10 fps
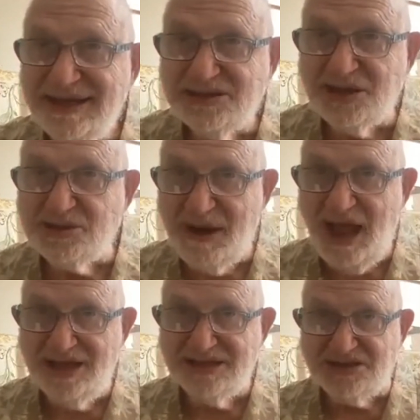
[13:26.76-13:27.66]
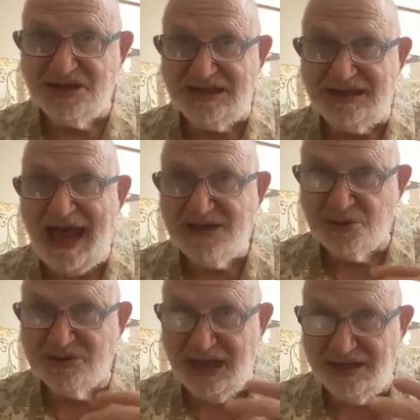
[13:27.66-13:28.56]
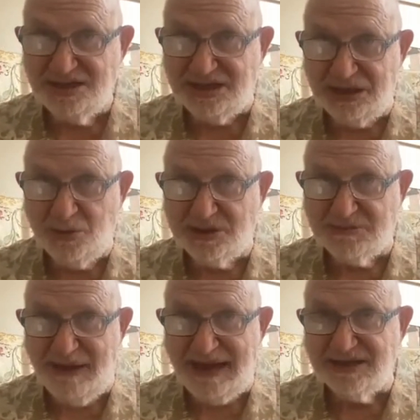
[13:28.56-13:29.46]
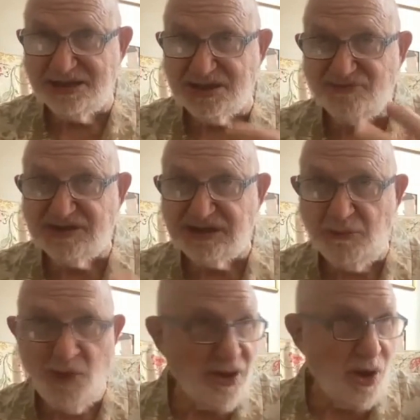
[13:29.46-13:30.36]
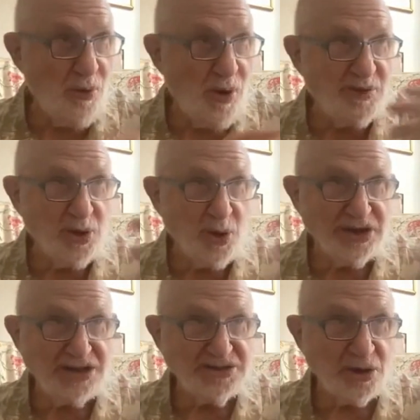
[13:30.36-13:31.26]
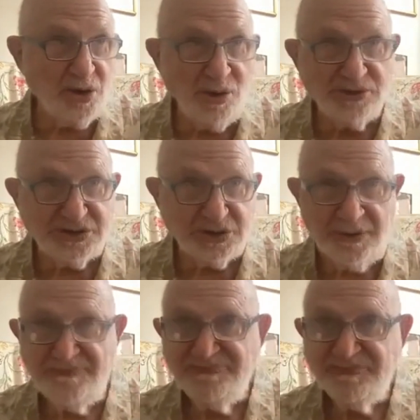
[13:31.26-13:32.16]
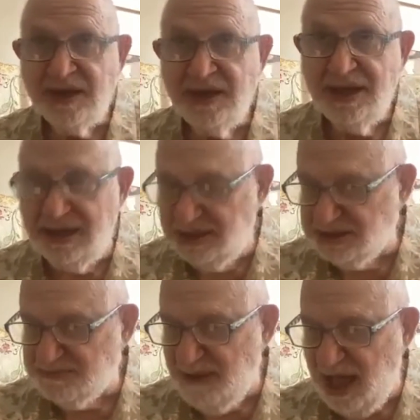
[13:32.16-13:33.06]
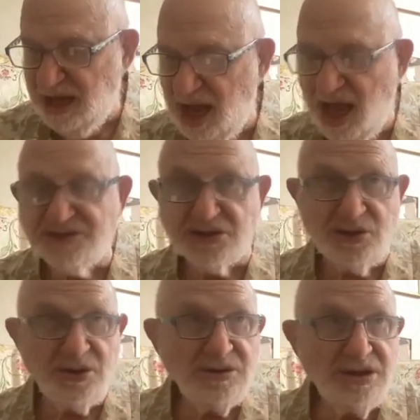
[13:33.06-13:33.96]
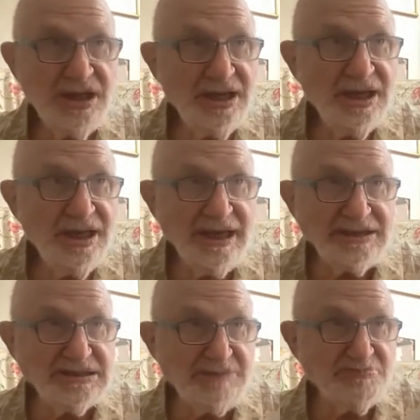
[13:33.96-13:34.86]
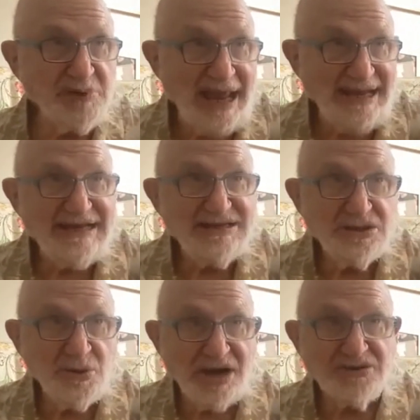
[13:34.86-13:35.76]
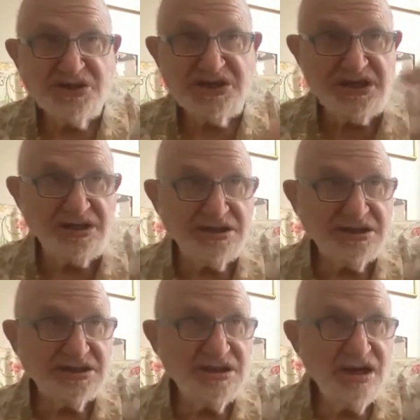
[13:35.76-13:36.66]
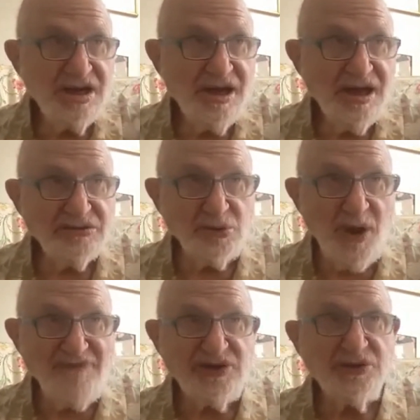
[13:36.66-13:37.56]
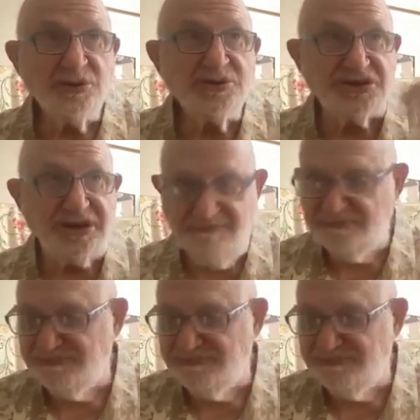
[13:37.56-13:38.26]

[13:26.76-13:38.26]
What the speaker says: Sociobiology has a natural tendency to expand itself to say, well, the whole way we organize our culture is biological. It's bred into our genes through evolution.